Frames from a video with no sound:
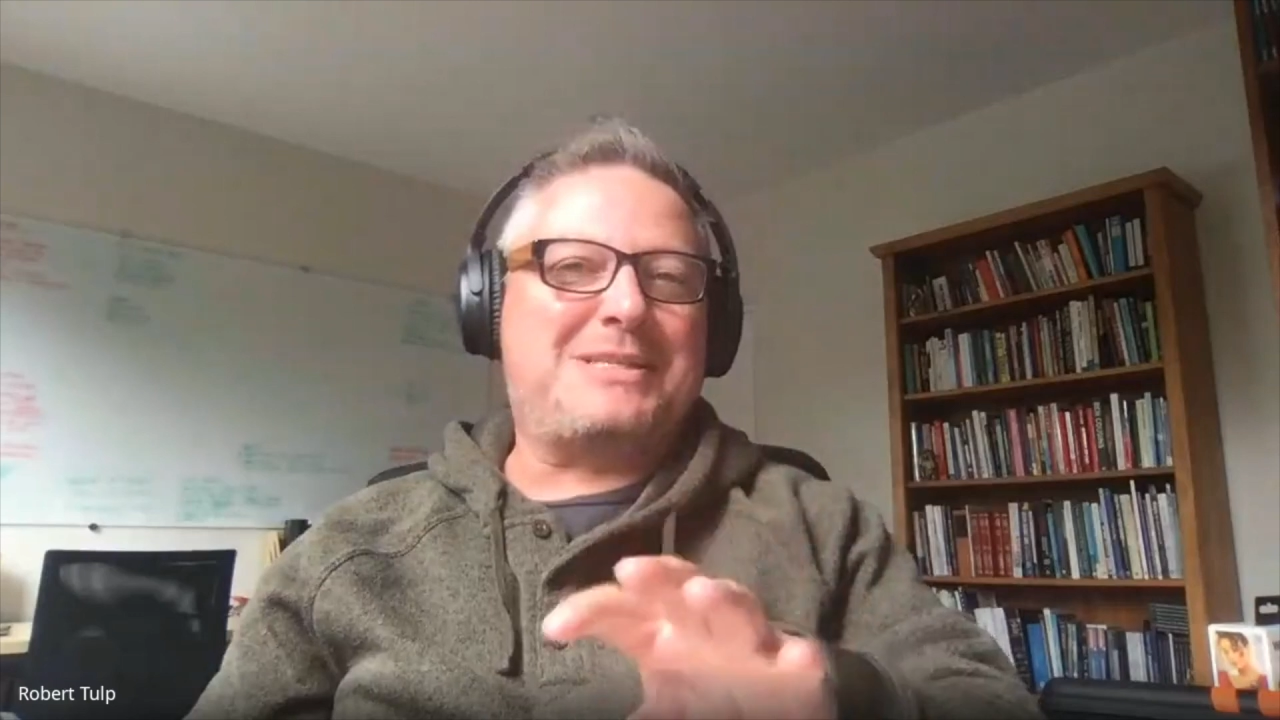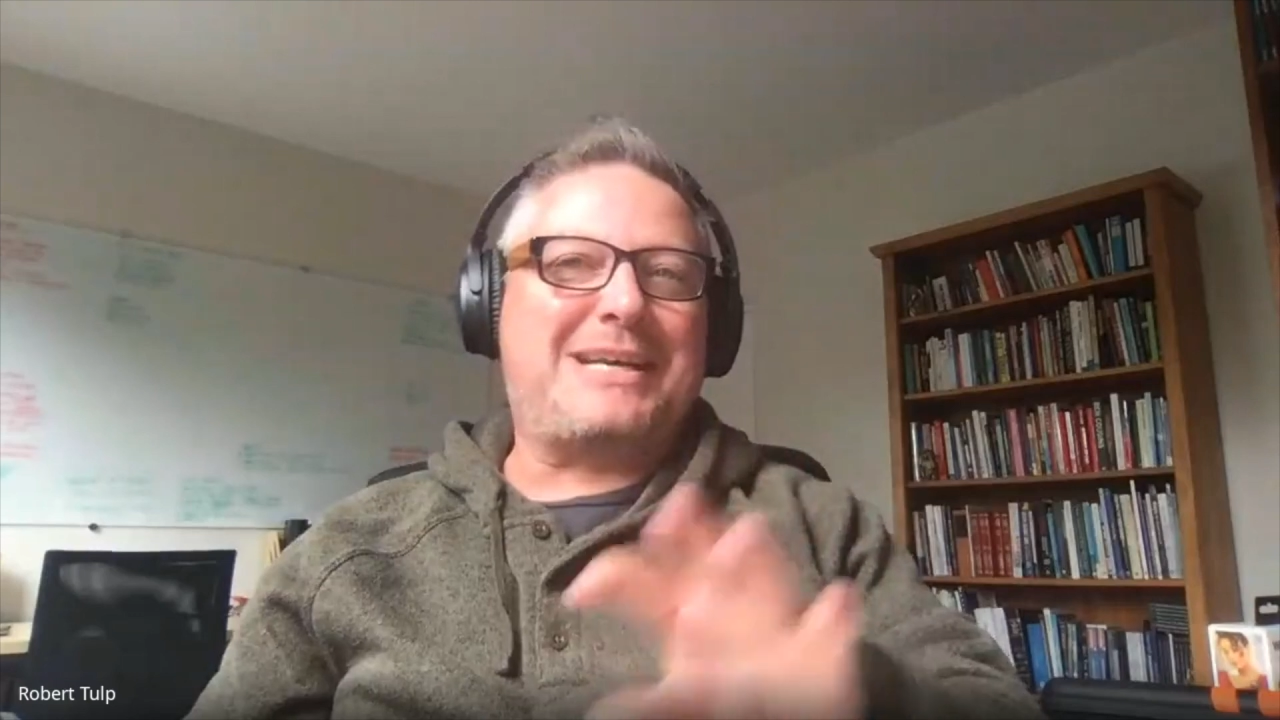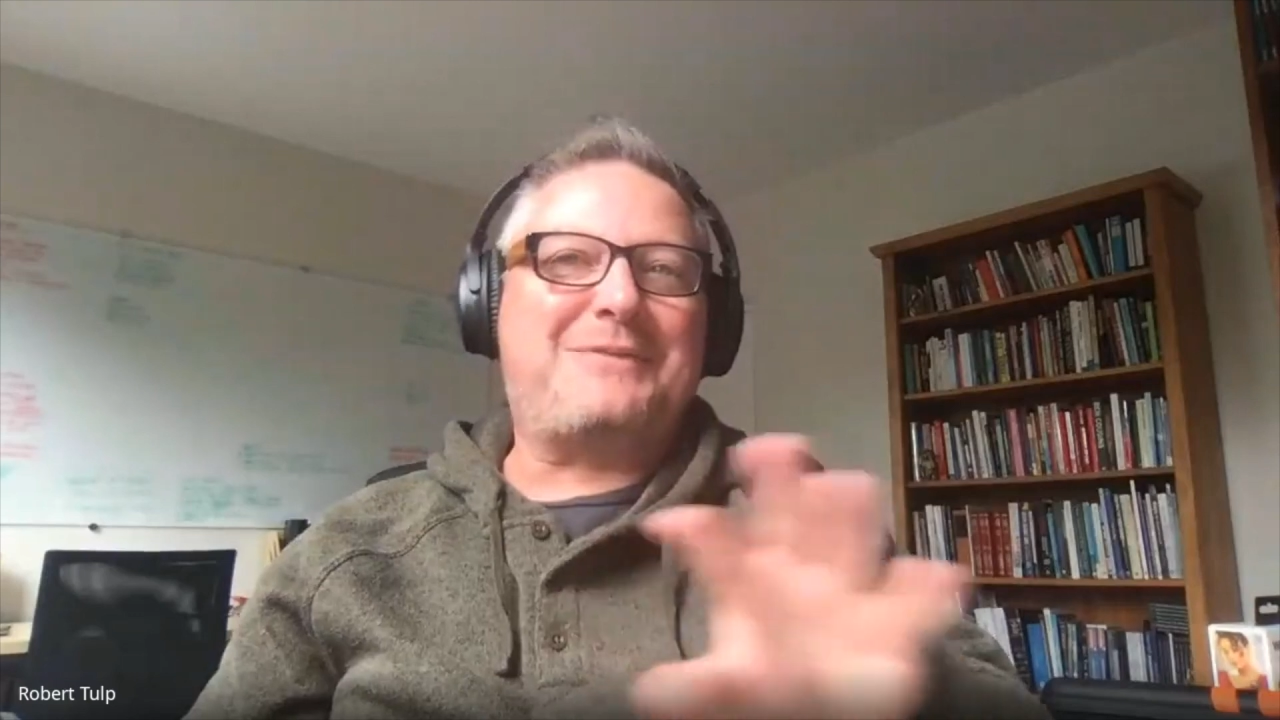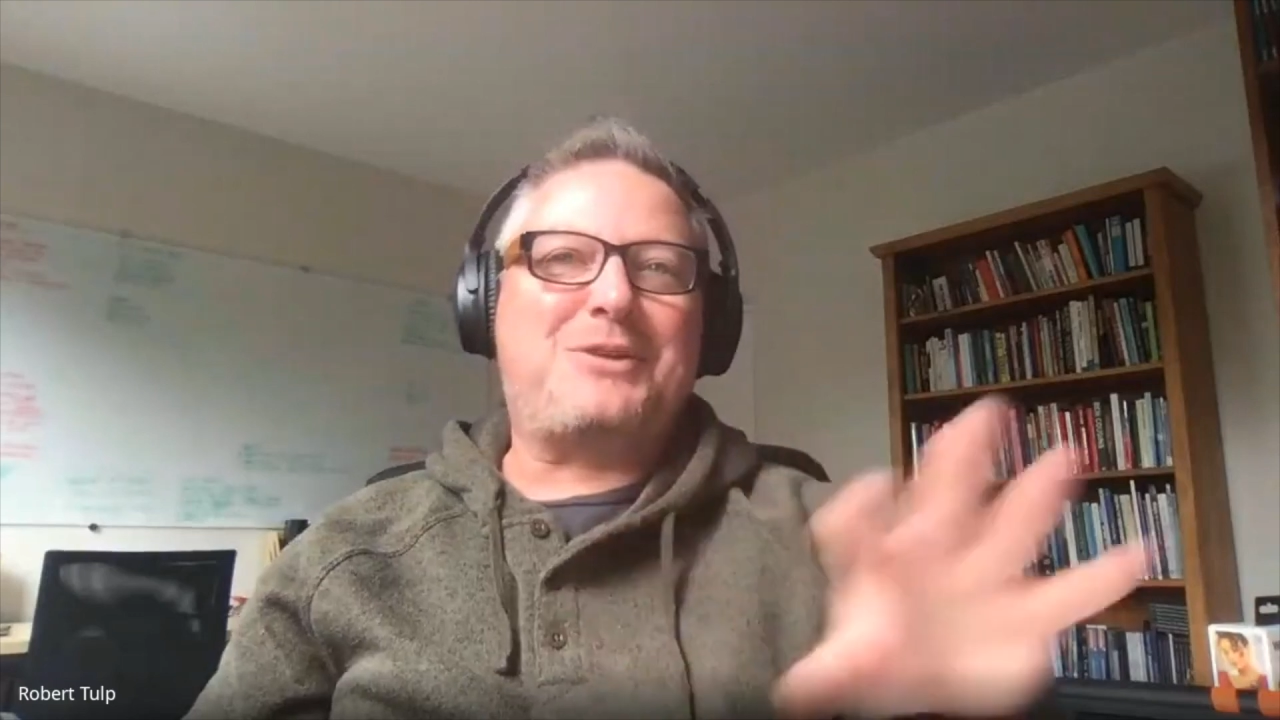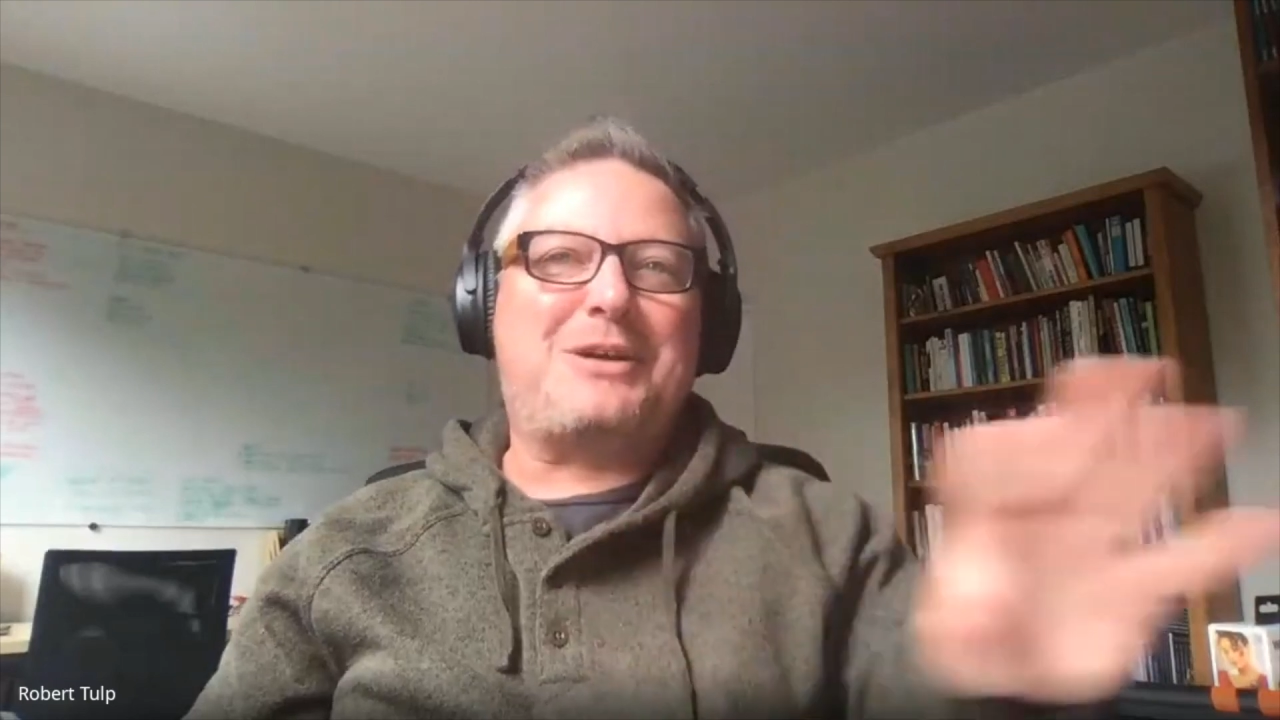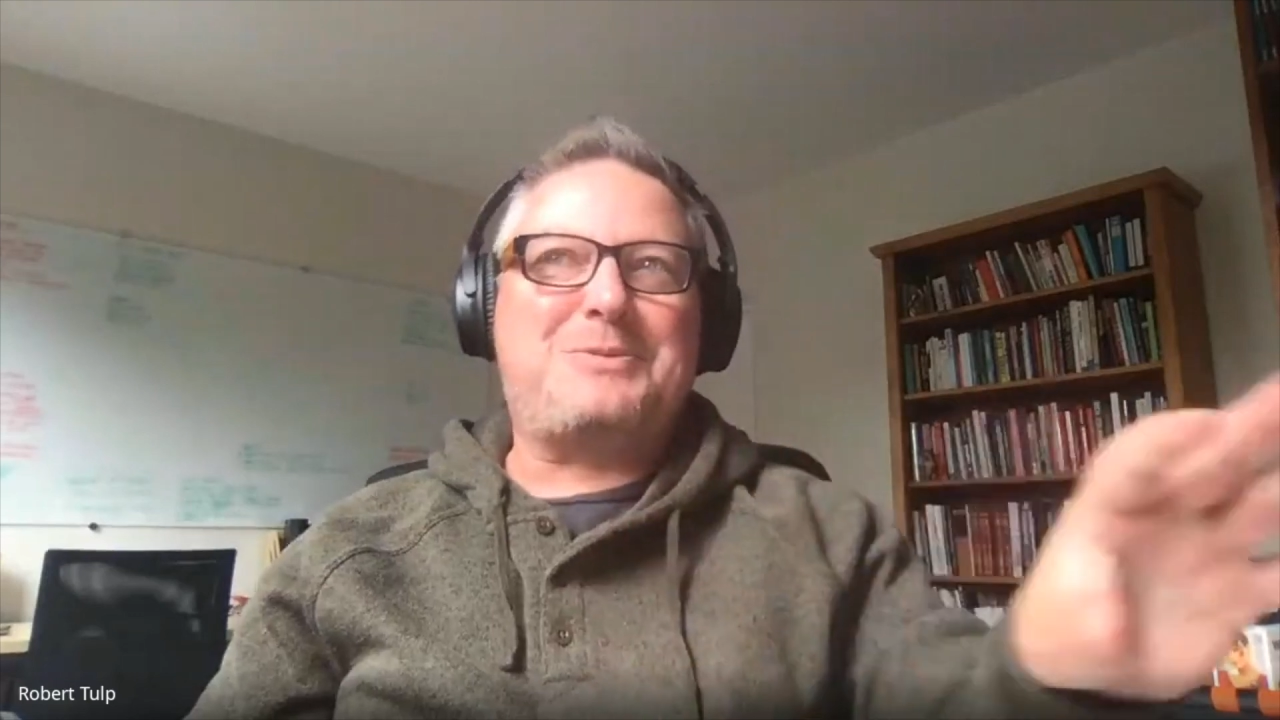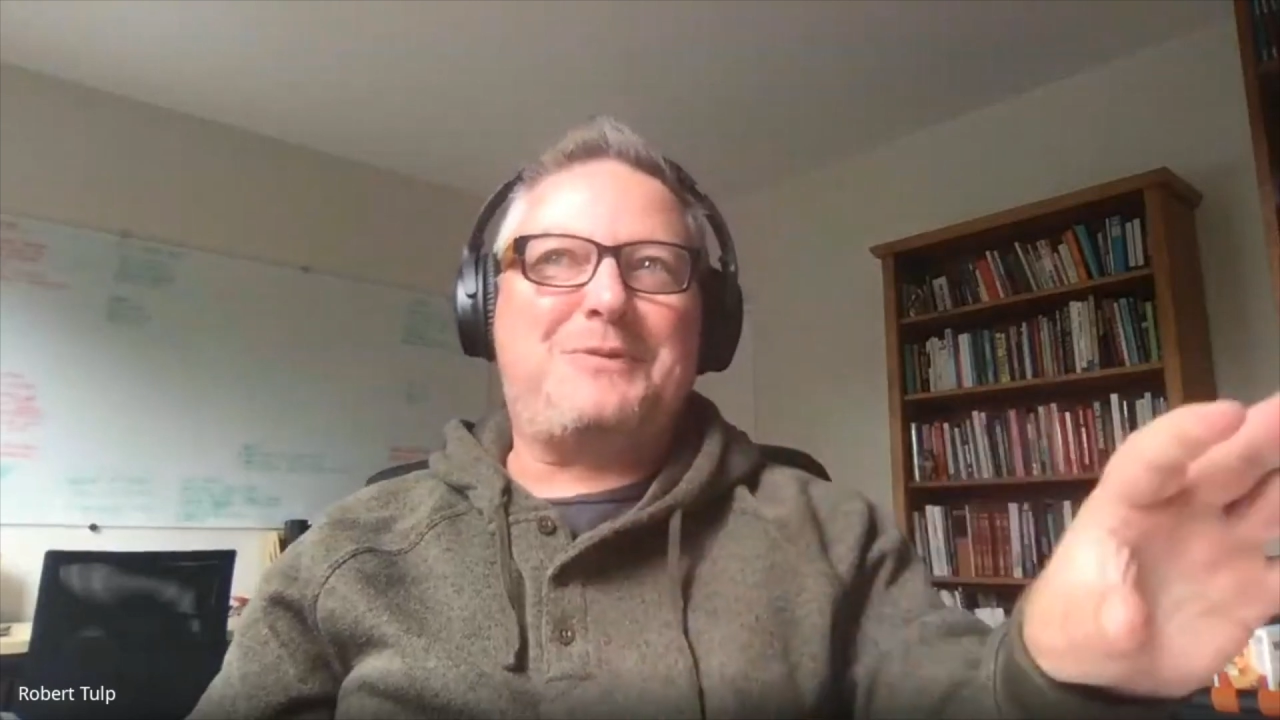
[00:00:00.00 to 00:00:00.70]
with tough times